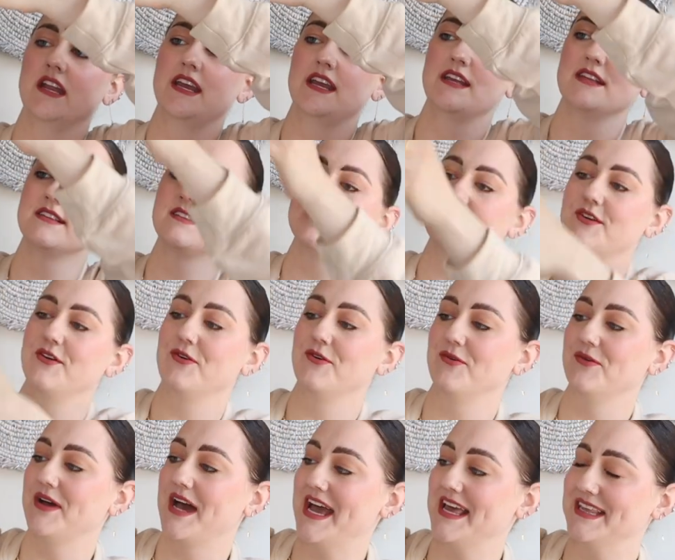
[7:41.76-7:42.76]
it.
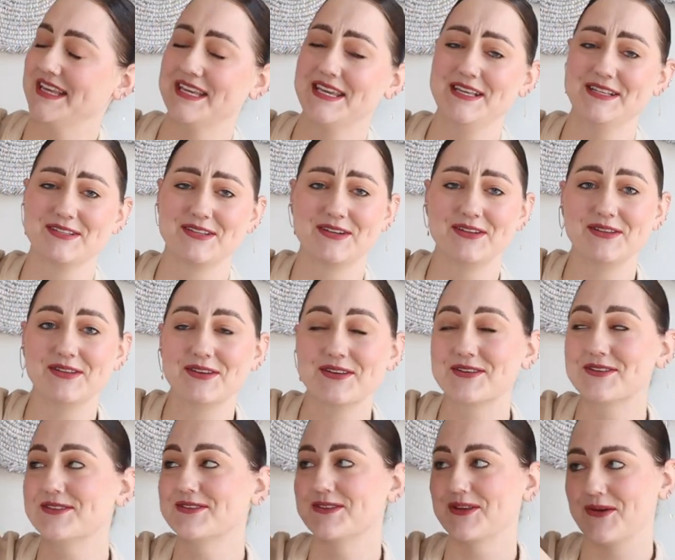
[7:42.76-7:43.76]
So I think he's gonna
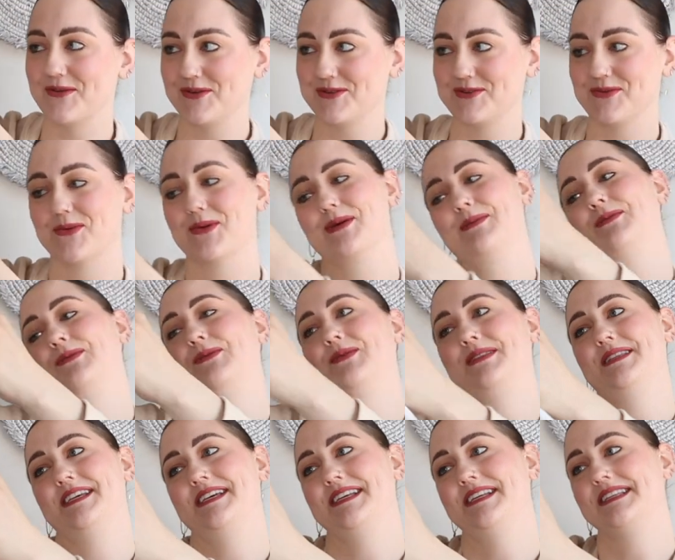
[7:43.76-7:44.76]
look so adorable
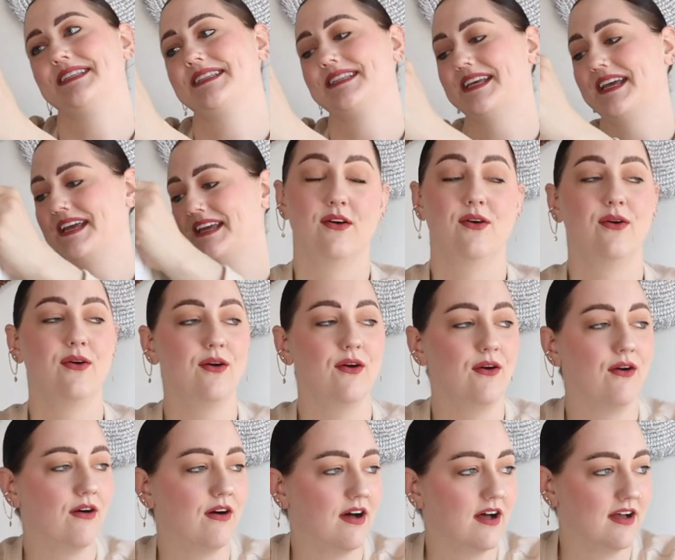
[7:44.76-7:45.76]
in this.
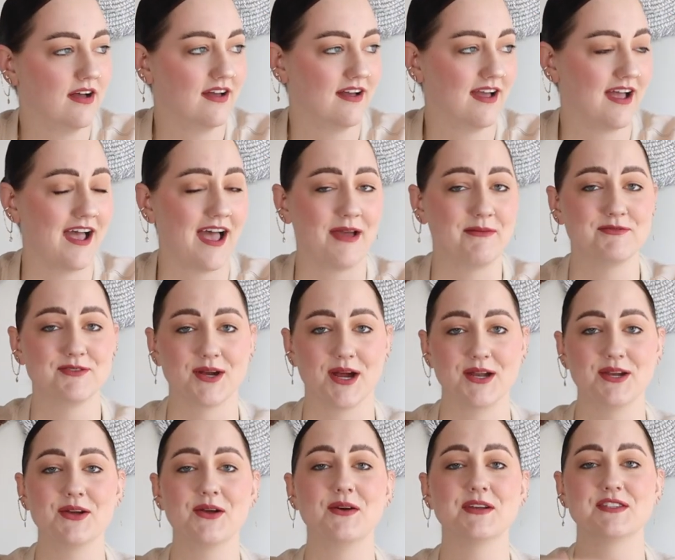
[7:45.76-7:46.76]
Oh. I'm
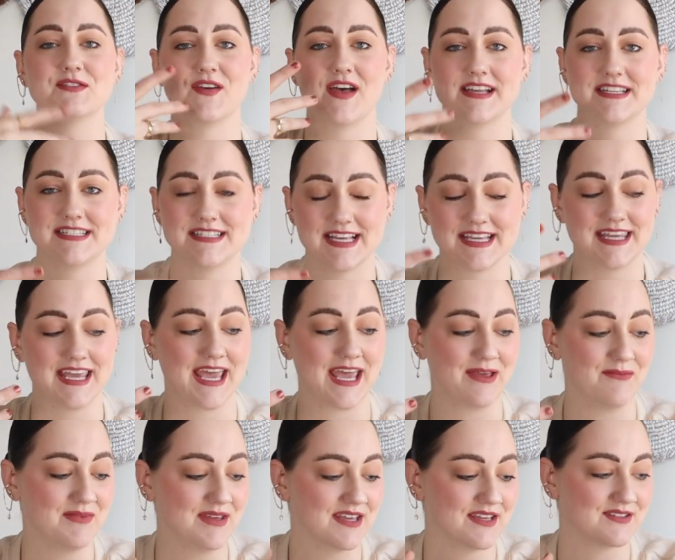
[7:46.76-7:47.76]
trying to go as fast as I
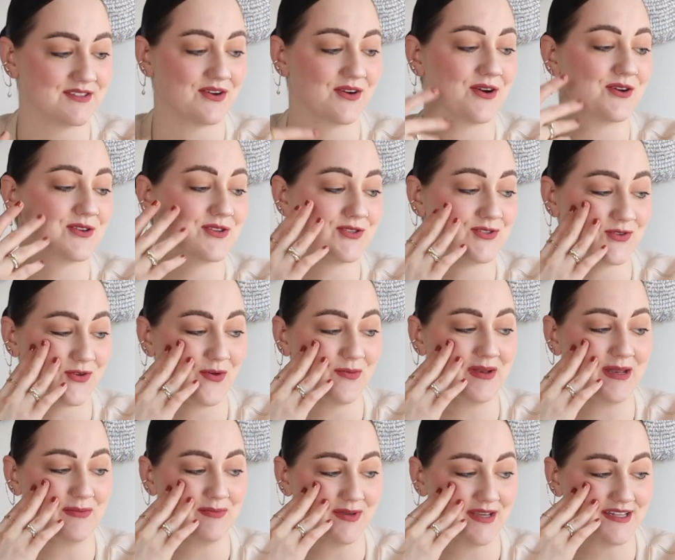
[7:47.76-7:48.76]
can because there are so
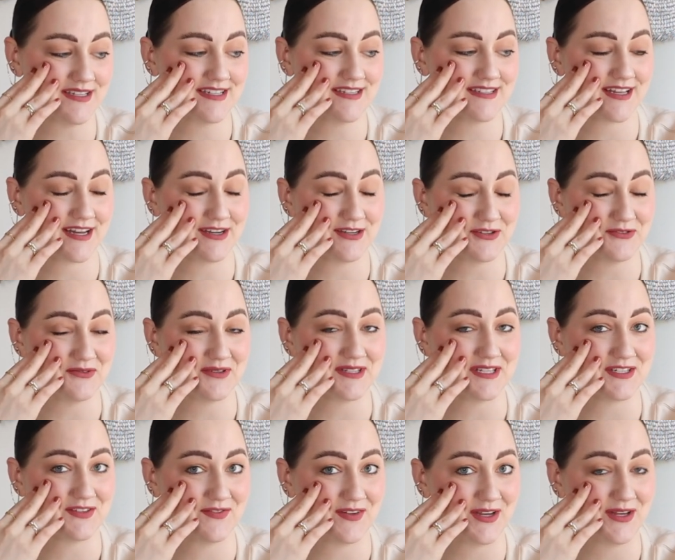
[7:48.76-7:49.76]
many pieces and I don't want
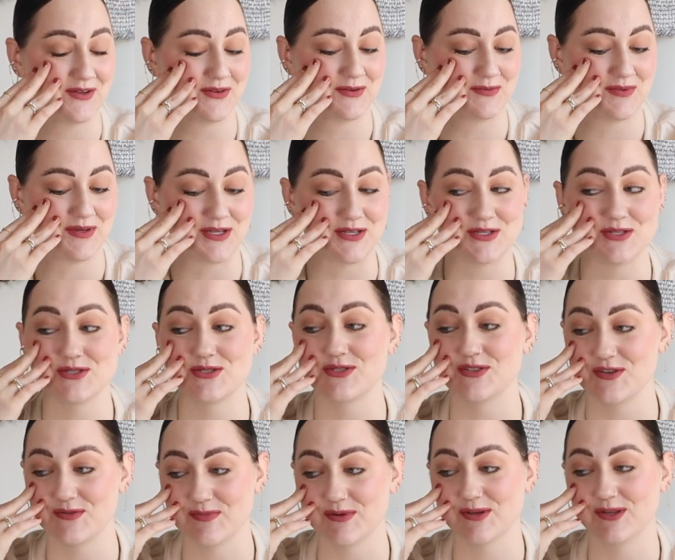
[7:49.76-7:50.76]
this video to be
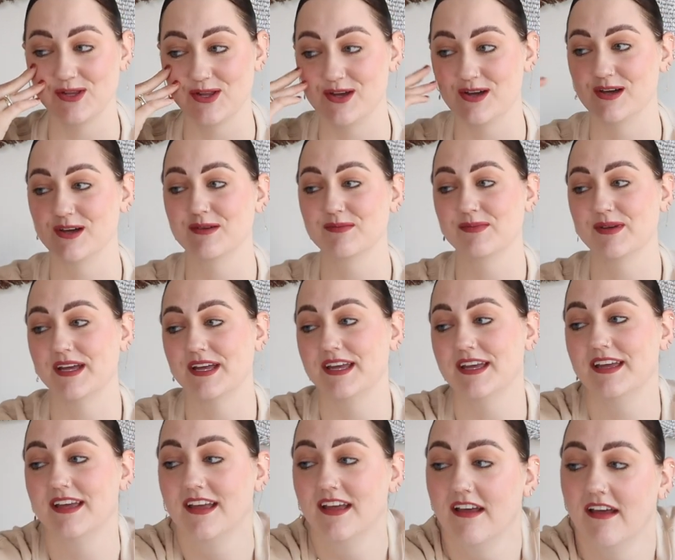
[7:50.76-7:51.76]
super long,
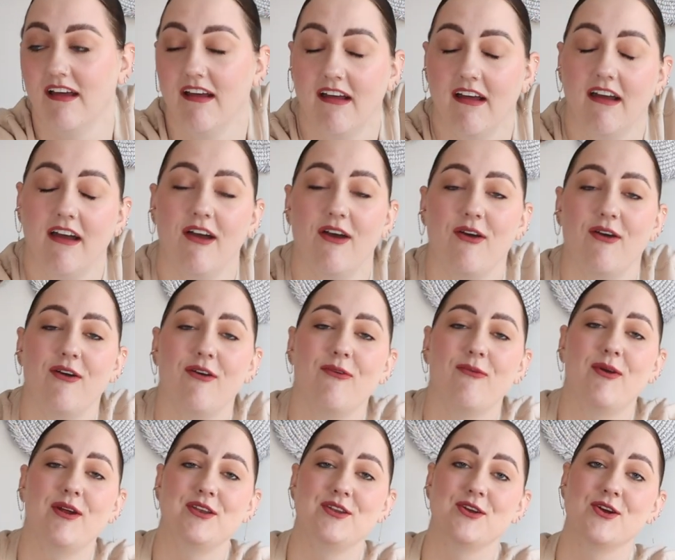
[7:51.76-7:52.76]
but
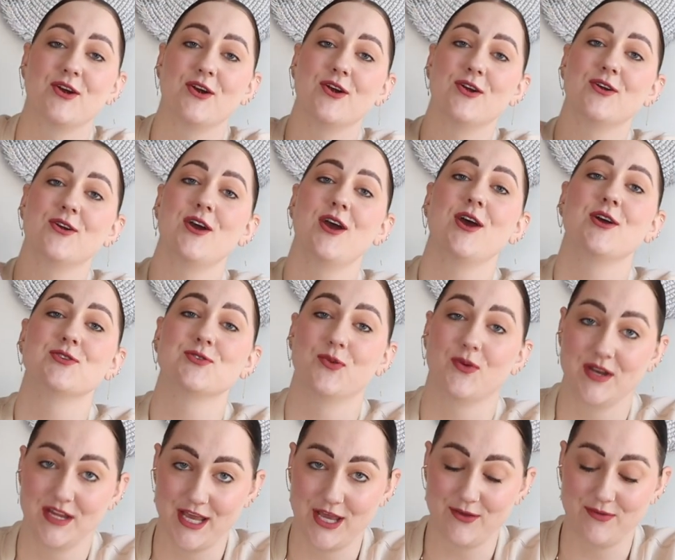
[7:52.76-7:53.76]
when you're
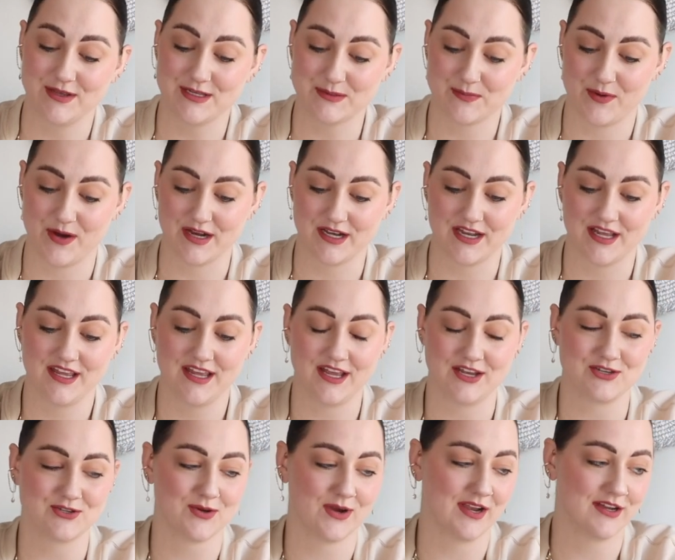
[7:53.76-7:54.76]
28 weeks pregnant
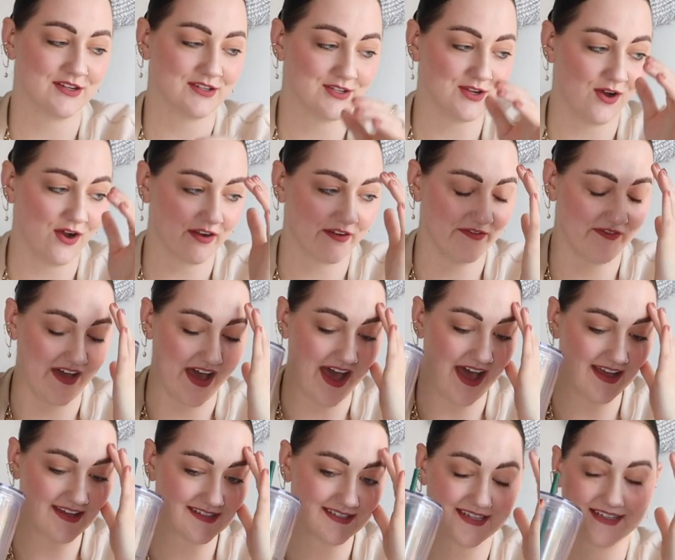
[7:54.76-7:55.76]
and trying to talk
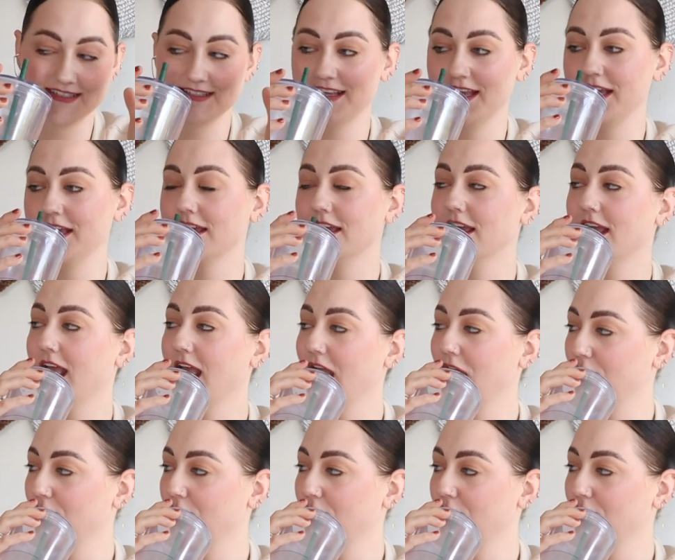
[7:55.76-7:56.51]
fast, it's like